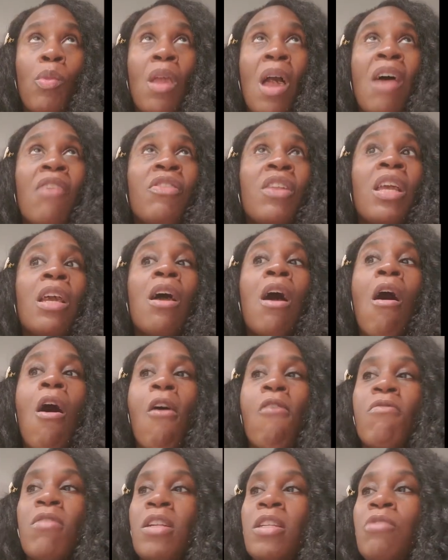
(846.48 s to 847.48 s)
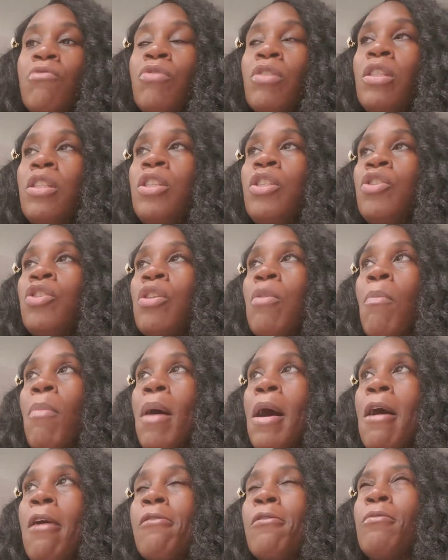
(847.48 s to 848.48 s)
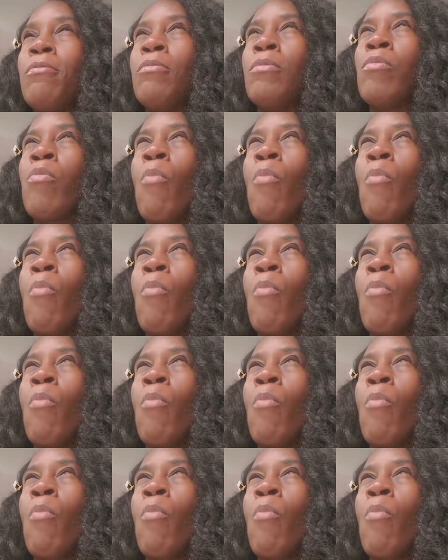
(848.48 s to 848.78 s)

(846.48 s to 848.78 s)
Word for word: I think I already released about